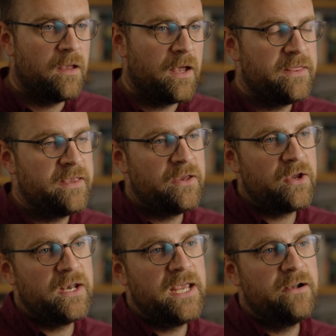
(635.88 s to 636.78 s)
I think you
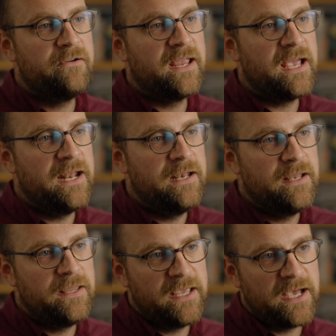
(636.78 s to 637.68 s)
can hear again
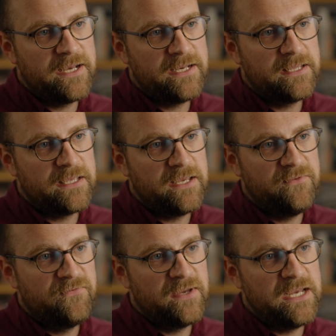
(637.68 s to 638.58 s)
the idea that
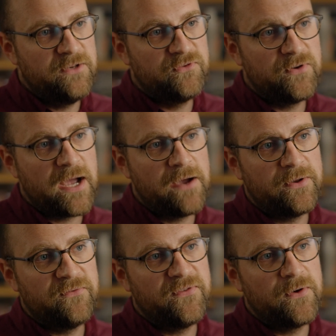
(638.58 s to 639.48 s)
he drew out
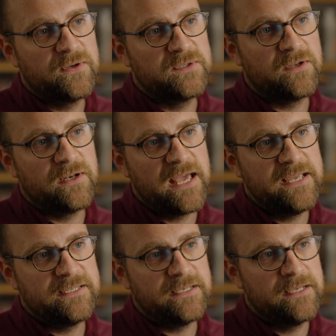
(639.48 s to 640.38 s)
and focused on
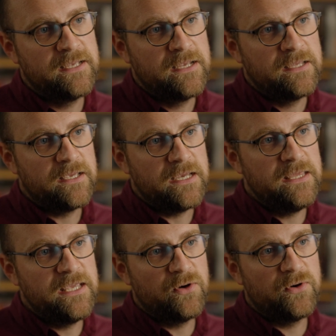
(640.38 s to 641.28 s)
later, that
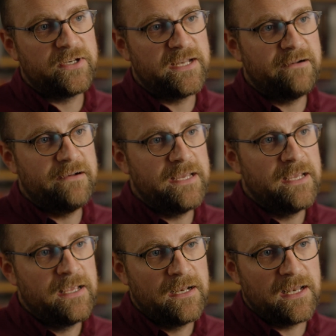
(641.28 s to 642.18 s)
in the ordinary
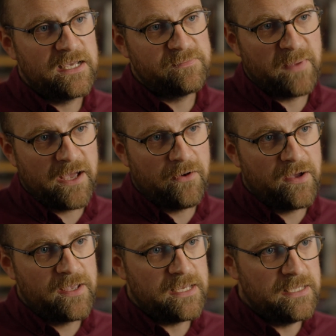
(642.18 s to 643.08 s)
lies
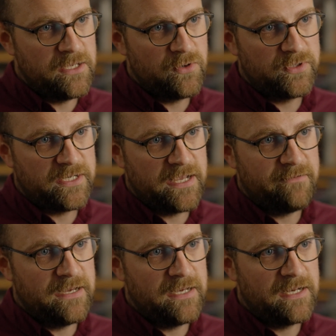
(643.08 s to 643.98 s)
power, in the
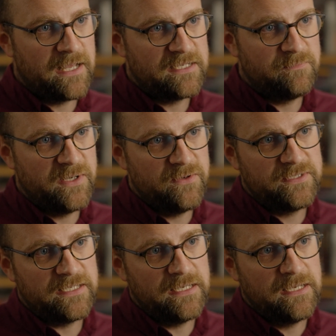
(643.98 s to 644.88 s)
ordinary lies
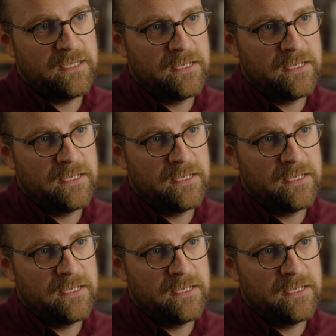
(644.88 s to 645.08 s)
beauty,